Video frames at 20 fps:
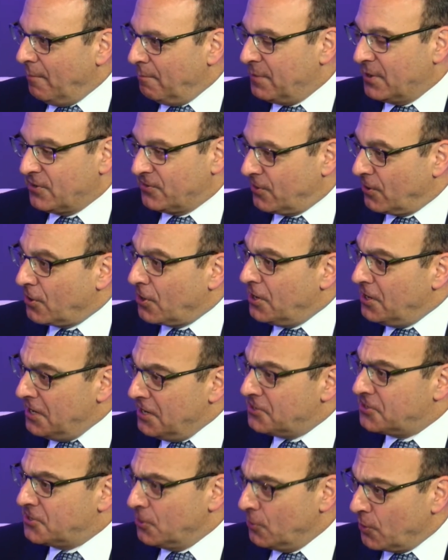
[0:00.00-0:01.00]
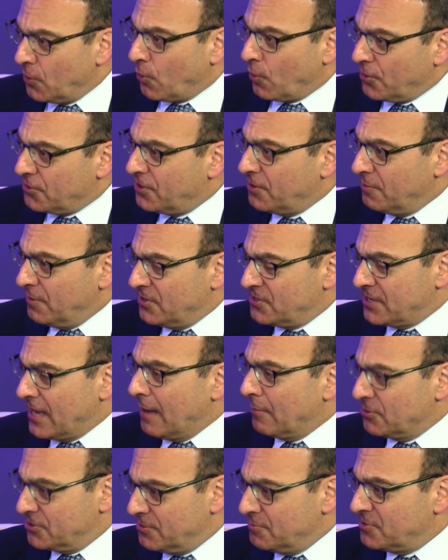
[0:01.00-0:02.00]
Because they're going to need to in order to
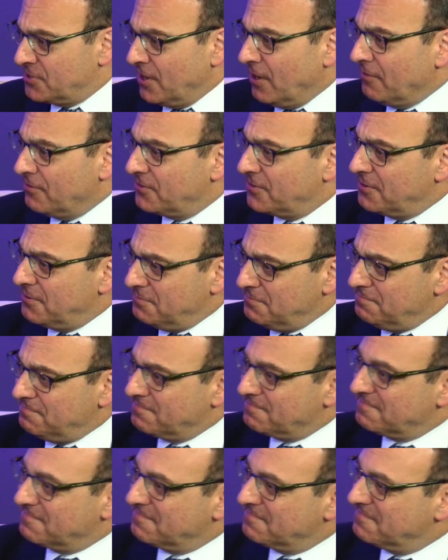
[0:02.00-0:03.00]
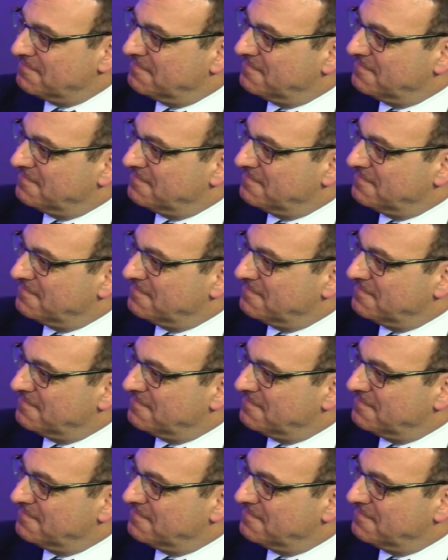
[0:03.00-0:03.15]
establish themselves. Okay.